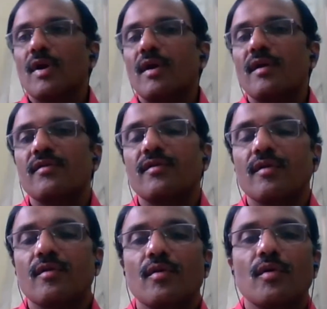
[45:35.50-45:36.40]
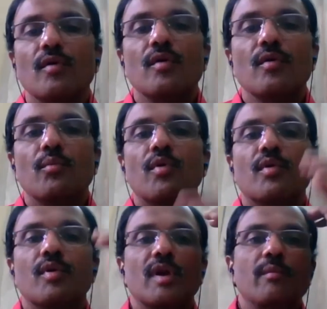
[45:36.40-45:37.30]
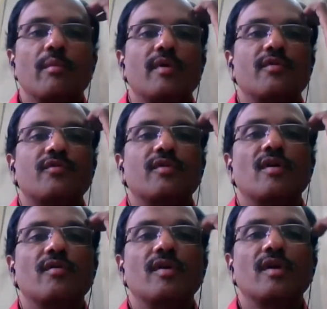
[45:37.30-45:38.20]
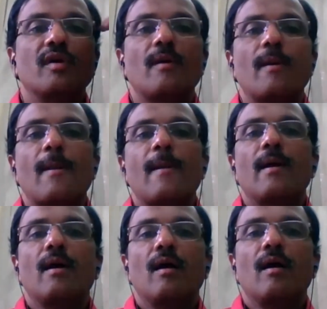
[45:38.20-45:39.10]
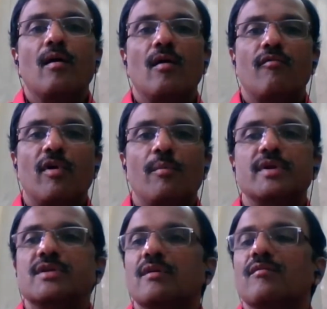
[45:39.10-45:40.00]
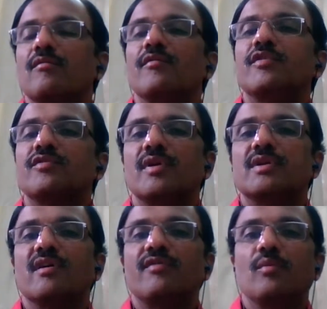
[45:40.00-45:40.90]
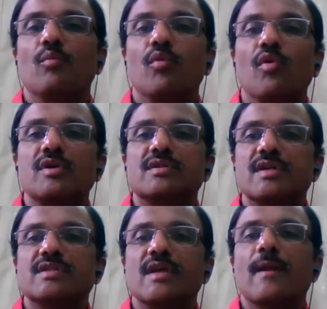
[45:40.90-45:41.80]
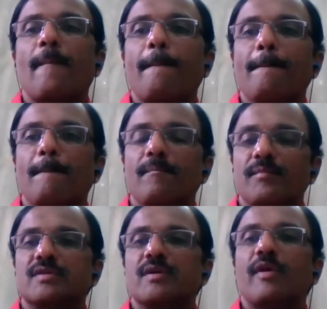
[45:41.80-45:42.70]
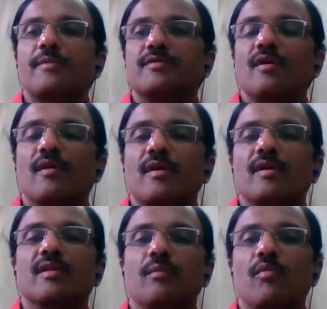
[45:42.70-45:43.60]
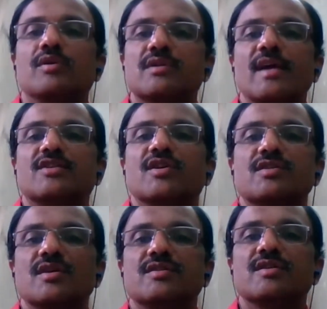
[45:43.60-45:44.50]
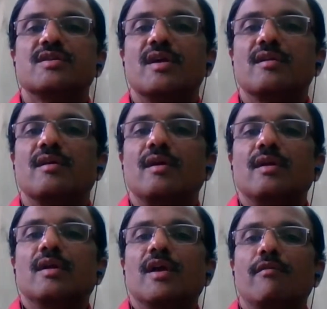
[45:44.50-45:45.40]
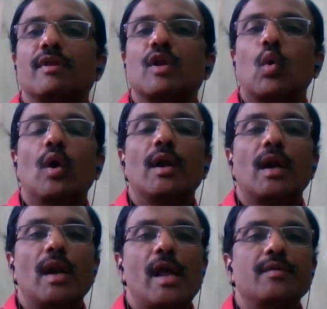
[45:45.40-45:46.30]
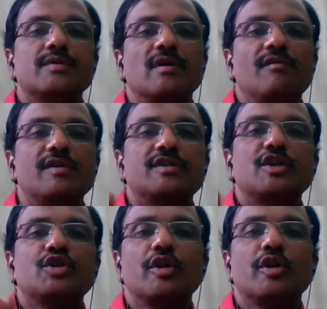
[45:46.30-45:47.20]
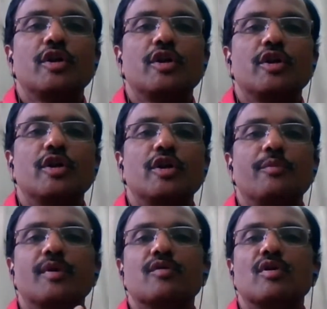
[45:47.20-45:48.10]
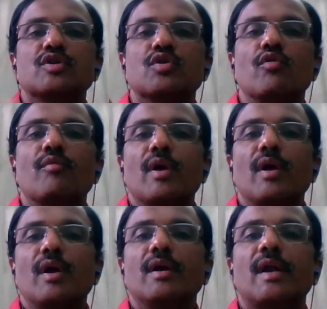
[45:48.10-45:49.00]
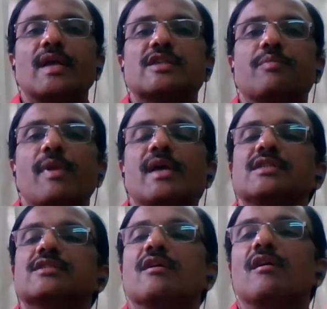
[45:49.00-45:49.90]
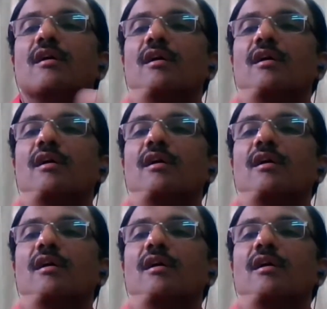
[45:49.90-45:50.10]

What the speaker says: where it is in Protonema. You see now here formation, which there is often boards is there. Sometimes you are looking the boards like structures is there. When the older leaves, vegetative reproduction also takes place,